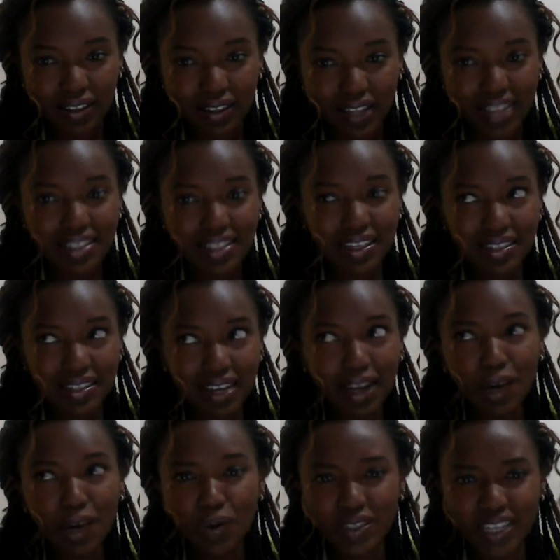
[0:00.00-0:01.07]
That's
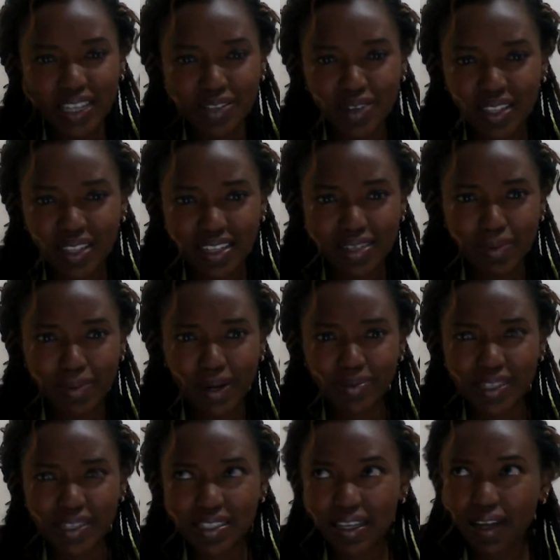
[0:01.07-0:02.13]
exactly what I saw in the dream, and
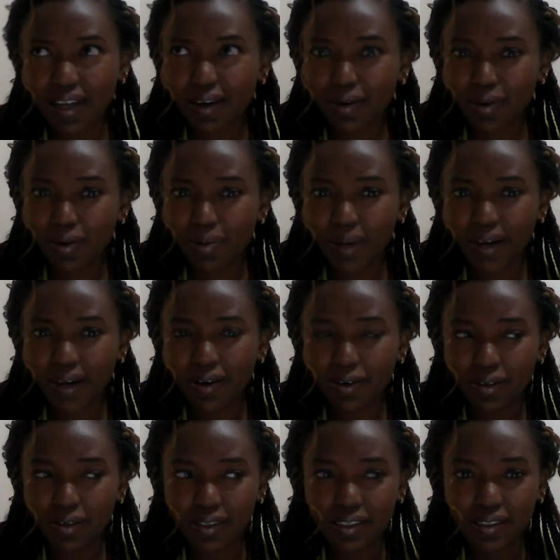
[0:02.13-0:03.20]
I'm just like, oh my
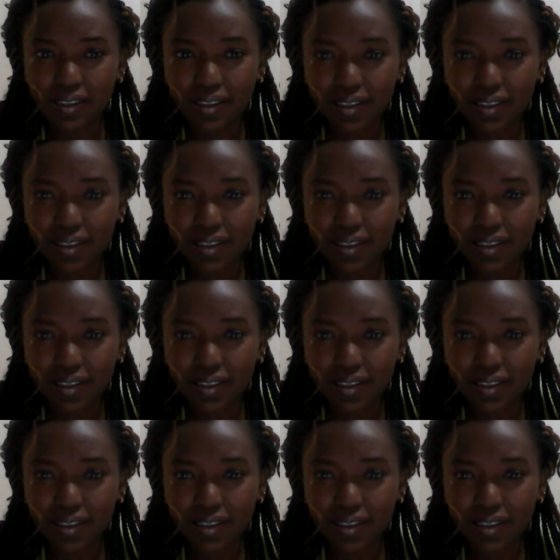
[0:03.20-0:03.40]
God,